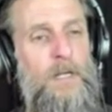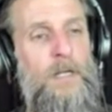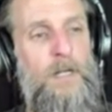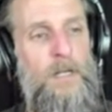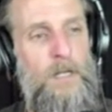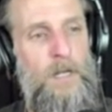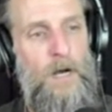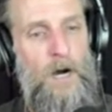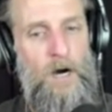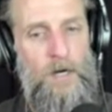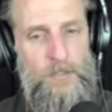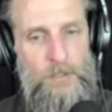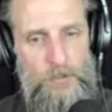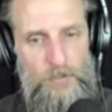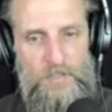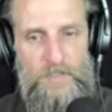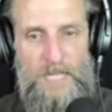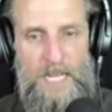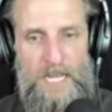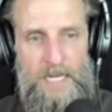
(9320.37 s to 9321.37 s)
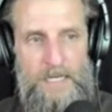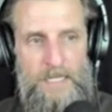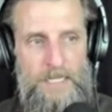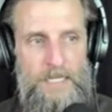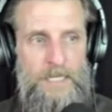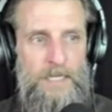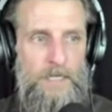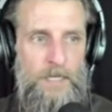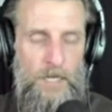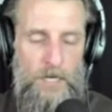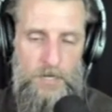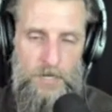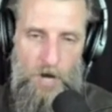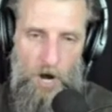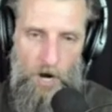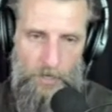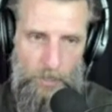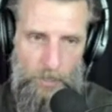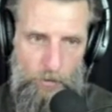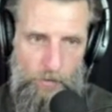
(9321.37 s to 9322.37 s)
understanding
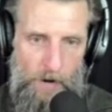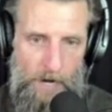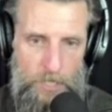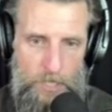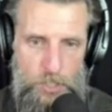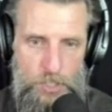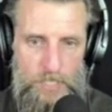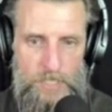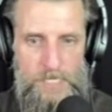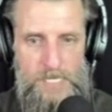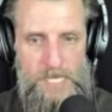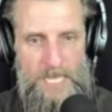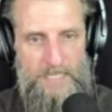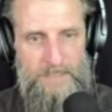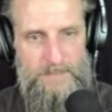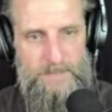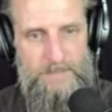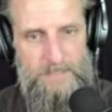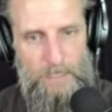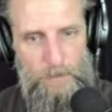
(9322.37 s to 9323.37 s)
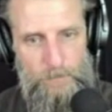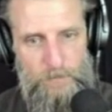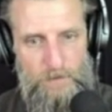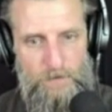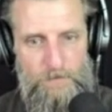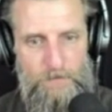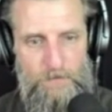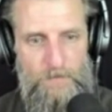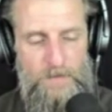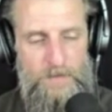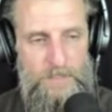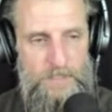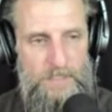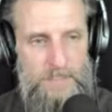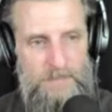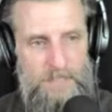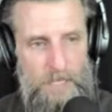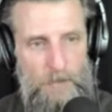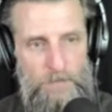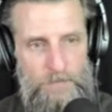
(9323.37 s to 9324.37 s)
non aggression and self def-
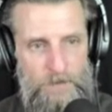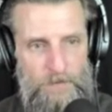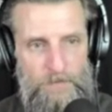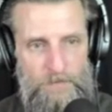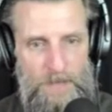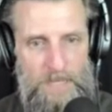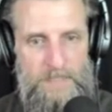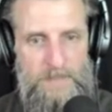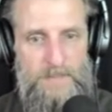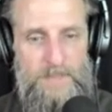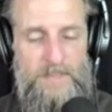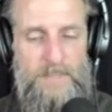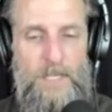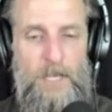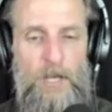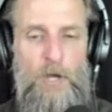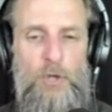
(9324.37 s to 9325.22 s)
self defense,